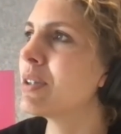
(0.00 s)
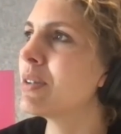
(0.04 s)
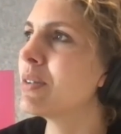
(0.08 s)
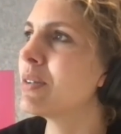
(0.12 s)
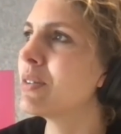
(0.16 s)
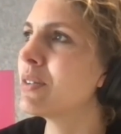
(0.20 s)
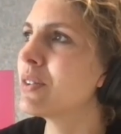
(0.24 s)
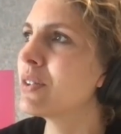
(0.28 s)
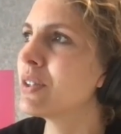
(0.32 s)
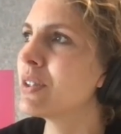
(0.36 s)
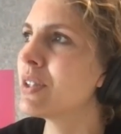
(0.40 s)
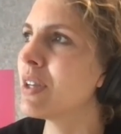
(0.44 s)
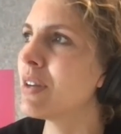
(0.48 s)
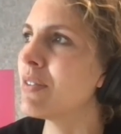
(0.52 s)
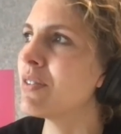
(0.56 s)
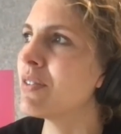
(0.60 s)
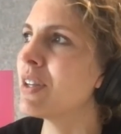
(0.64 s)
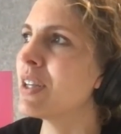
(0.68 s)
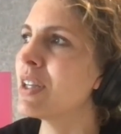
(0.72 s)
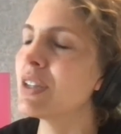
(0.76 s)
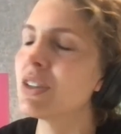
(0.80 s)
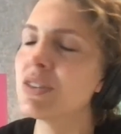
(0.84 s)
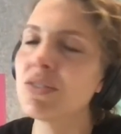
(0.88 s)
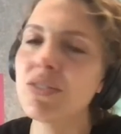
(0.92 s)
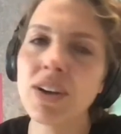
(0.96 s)
stuff that
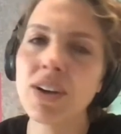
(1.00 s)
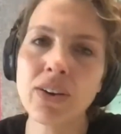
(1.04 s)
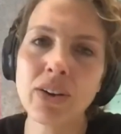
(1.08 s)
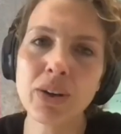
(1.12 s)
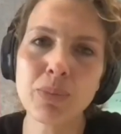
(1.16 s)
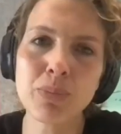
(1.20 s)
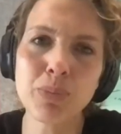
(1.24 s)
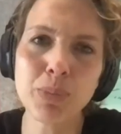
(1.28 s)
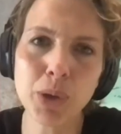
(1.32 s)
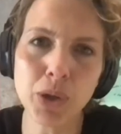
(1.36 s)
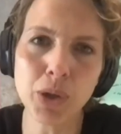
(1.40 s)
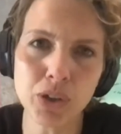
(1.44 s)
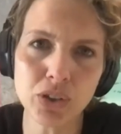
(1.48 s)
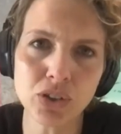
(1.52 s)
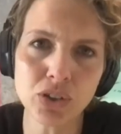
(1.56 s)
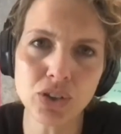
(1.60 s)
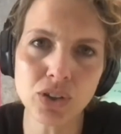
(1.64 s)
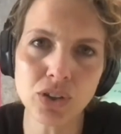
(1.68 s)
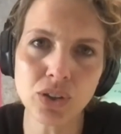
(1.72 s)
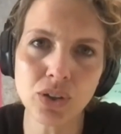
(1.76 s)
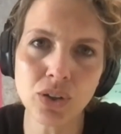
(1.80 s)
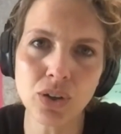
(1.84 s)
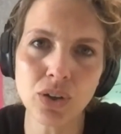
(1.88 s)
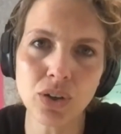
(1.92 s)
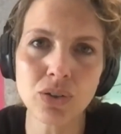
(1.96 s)
is very
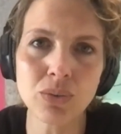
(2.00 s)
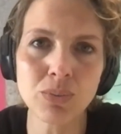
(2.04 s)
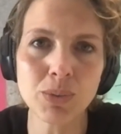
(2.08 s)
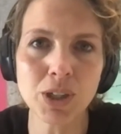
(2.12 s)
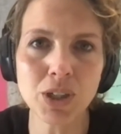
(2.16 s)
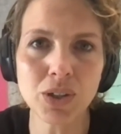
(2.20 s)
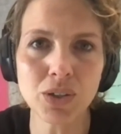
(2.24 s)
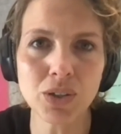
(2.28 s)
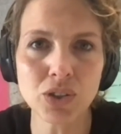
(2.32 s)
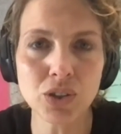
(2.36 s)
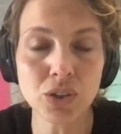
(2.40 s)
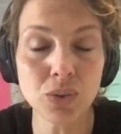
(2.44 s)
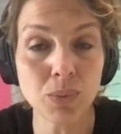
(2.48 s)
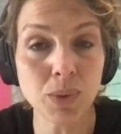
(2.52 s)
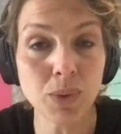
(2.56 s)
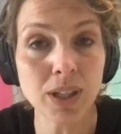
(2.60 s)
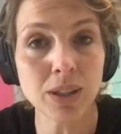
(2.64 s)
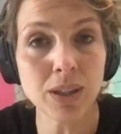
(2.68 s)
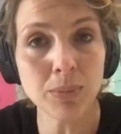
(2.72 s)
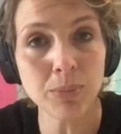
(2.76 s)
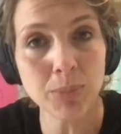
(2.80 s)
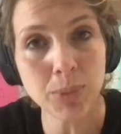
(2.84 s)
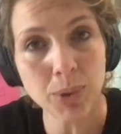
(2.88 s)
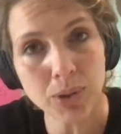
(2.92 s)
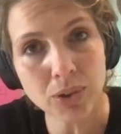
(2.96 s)
personal, but also where the
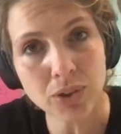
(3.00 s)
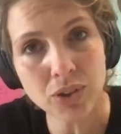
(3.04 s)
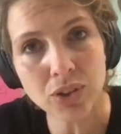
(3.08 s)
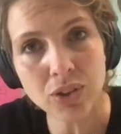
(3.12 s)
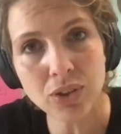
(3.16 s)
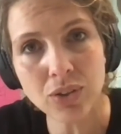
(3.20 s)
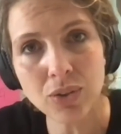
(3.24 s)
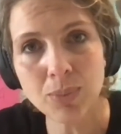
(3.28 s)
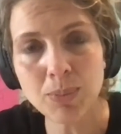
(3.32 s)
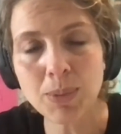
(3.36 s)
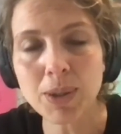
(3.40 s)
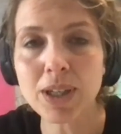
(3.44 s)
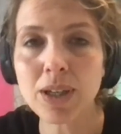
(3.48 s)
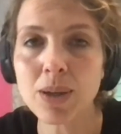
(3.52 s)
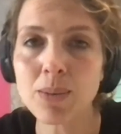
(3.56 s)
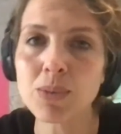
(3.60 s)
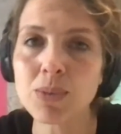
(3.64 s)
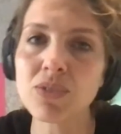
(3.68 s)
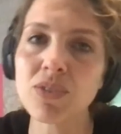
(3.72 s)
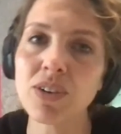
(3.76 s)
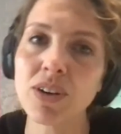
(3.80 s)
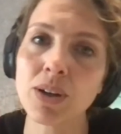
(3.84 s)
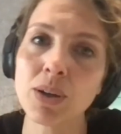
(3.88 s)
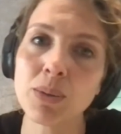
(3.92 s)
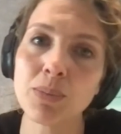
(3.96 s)
personal becomes
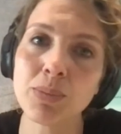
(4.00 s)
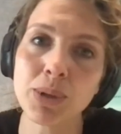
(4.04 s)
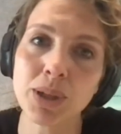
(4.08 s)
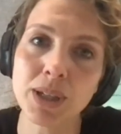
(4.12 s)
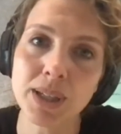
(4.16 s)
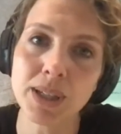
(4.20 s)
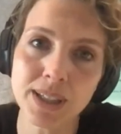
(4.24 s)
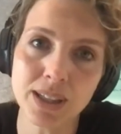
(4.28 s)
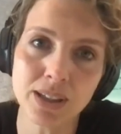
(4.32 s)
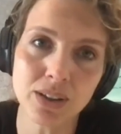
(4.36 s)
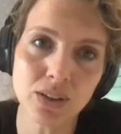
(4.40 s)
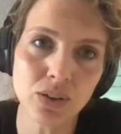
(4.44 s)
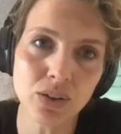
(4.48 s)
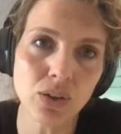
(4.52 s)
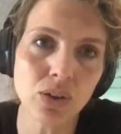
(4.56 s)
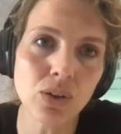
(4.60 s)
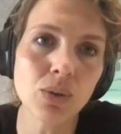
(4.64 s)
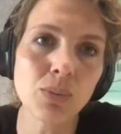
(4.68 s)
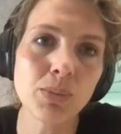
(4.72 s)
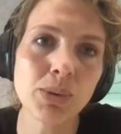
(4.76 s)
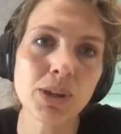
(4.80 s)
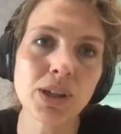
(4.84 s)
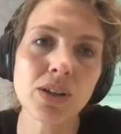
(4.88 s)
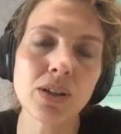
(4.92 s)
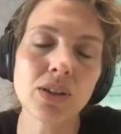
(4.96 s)
very political,
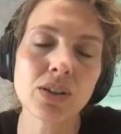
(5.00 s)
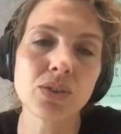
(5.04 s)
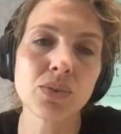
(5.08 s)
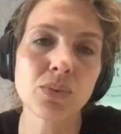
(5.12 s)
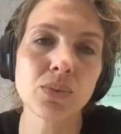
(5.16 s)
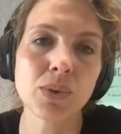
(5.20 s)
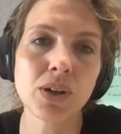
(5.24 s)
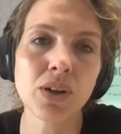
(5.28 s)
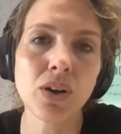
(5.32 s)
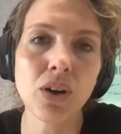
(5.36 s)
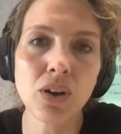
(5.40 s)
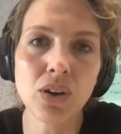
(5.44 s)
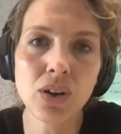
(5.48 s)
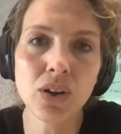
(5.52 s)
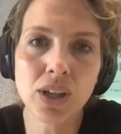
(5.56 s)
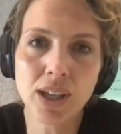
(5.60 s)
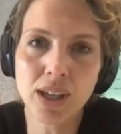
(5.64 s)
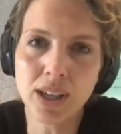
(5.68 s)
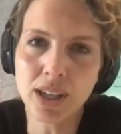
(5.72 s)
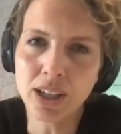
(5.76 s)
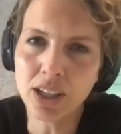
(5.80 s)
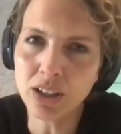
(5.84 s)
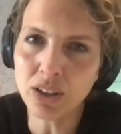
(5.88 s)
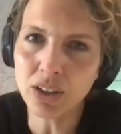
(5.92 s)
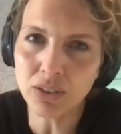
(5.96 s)
because we're all,
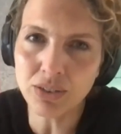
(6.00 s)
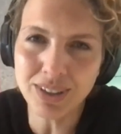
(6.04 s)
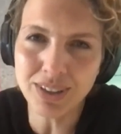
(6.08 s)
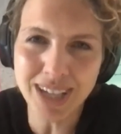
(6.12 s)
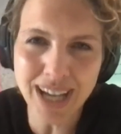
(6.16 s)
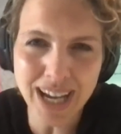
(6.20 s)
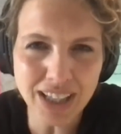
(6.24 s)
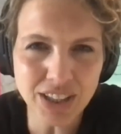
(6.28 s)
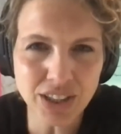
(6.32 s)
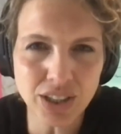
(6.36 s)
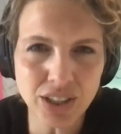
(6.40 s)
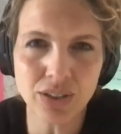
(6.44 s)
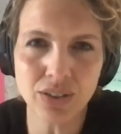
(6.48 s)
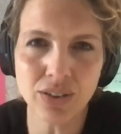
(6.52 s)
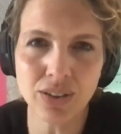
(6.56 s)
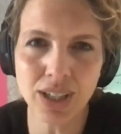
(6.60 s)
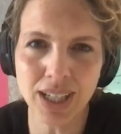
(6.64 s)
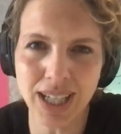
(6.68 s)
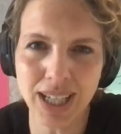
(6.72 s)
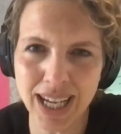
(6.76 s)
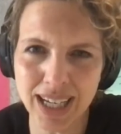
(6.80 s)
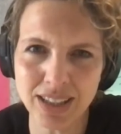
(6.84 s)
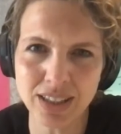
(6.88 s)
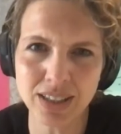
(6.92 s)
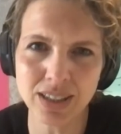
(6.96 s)
national
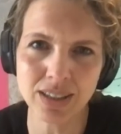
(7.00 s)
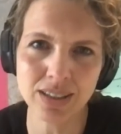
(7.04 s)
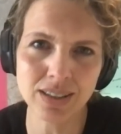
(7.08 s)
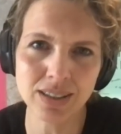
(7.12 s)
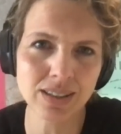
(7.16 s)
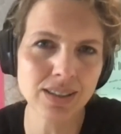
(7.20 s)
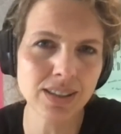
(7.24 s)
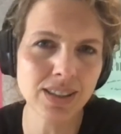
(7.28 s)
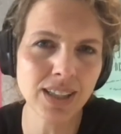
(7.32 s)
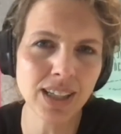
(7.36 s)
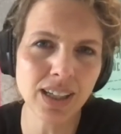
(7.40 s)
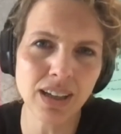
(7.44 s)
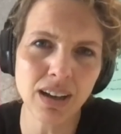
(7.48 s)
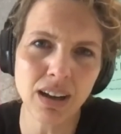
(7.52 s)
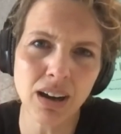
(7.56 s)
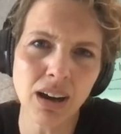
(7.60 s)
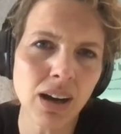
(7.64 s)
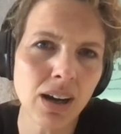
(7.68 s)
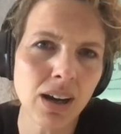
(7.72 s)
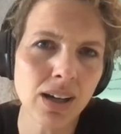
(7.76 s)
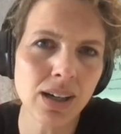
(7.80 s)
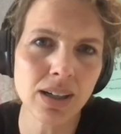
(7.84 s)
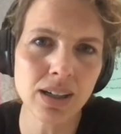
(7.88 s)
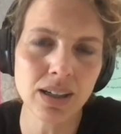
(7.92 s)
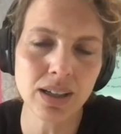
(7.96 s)
elections, they
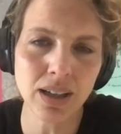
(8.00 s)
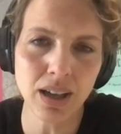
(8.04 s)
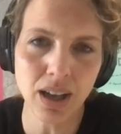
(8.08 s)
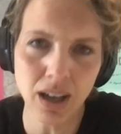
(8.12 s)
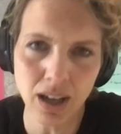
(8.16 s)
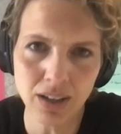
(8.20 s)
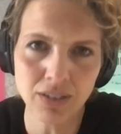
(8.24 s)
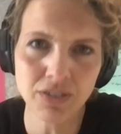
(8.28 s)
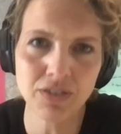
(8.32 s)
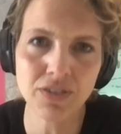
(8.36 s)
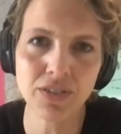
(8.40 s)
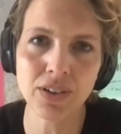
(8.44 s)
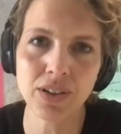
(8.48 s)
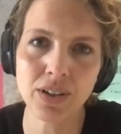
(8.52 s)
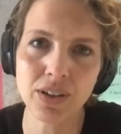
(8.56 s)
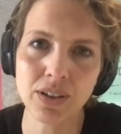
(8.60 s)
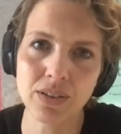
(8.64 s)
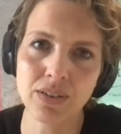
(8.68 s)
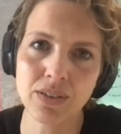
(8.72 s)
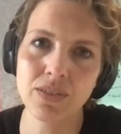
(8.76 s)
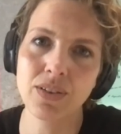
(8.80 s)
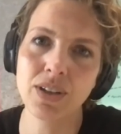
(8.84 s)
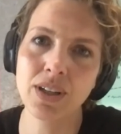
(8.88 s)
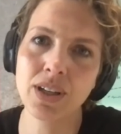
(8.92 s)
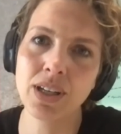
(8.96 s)
are
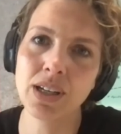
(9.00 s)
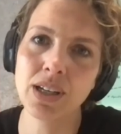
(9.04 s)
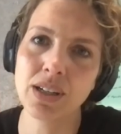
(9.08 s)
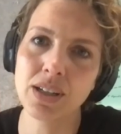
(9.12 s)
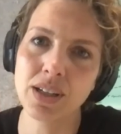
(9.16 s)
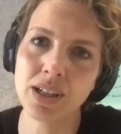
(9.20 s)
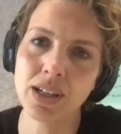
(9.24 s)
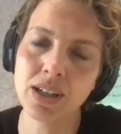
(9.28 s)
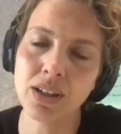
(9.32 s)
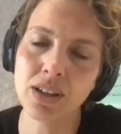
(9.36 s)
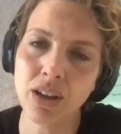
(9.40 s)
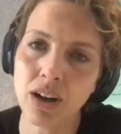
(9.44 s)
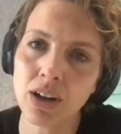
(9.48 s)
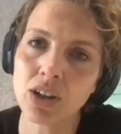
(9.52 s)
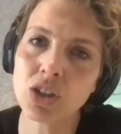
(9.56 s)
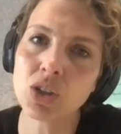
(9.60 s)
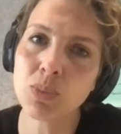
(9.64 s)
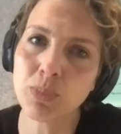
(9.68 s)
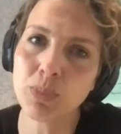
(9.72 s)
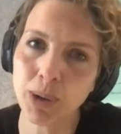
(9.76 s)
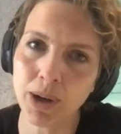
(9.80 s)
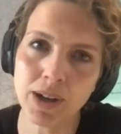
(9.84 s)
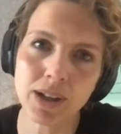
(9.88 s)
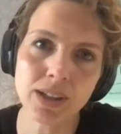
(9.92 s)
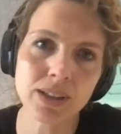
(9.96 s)
often in large
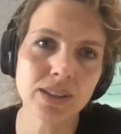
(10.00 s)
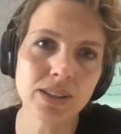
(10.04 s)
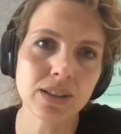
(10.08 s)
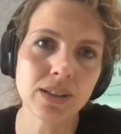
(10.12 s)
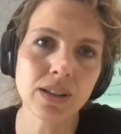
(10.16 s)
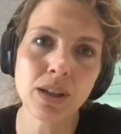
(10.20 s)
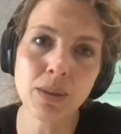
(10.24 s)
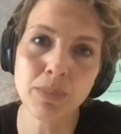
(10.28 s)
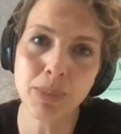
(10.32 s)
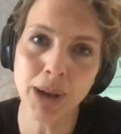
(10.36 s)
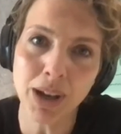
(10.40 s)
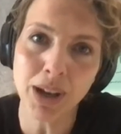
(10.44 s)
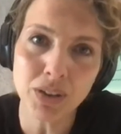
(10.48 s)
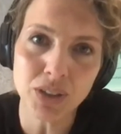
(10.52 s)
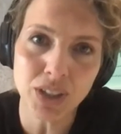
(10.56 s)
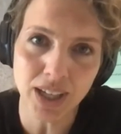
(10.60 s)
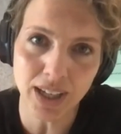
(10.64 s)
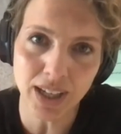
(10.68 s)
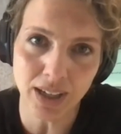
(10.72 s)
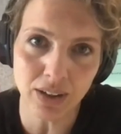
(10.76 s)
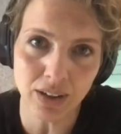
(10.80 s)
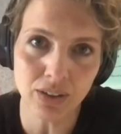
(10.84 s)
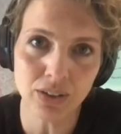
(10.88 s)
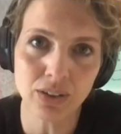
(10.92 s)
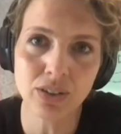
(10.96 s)
part about
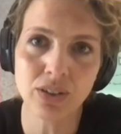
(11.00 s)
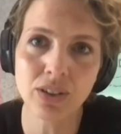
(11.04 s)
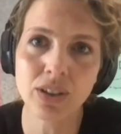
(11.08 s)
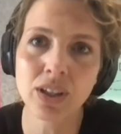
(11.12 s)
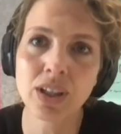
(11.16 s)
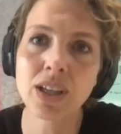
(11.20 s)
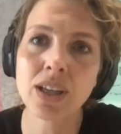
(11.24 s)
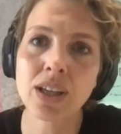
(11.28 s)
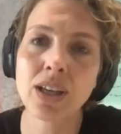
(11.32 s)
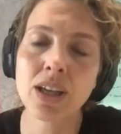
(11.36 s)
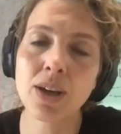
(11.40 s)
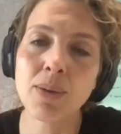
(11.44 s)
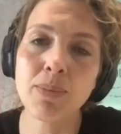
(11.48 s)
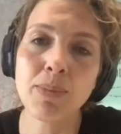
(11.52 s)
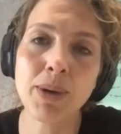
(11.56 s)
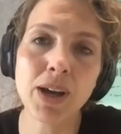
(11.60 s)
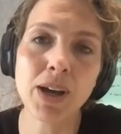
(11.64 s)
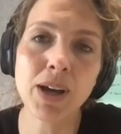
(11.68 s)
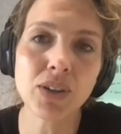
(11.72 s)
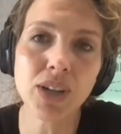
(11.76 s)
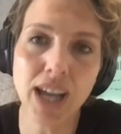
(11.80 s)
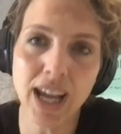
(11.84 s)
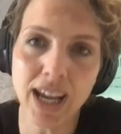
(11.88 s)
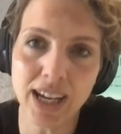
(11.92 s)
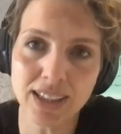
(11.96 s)
health,
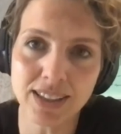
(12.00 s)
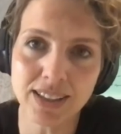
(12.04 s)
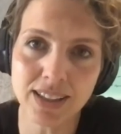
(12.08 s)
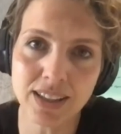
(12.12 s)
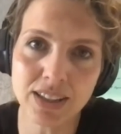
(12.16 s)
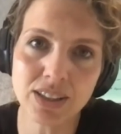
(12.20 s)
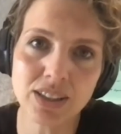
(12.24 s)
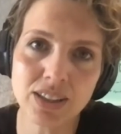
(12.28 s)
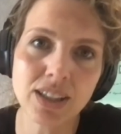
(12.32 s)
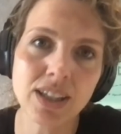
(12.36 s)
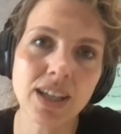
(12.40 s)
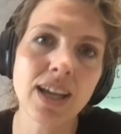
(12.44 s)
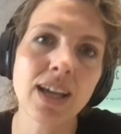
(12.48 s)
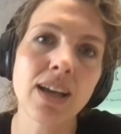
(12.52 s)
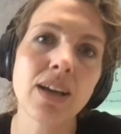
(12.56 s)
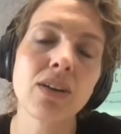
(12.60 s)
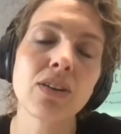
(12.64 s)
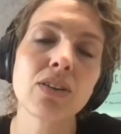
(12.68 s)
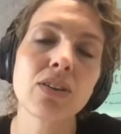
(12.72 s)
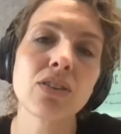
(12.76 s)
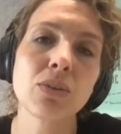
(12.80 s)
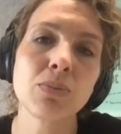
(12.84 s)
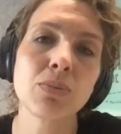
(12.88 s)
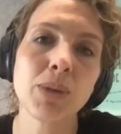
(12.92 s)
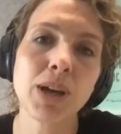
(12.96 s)
about access to
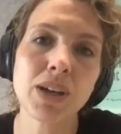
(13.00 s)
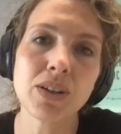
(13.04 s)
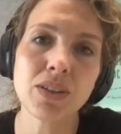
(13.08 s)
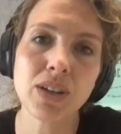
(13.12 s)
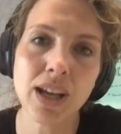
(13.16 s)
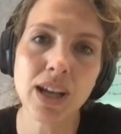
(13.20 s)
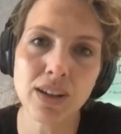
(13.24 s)
health, about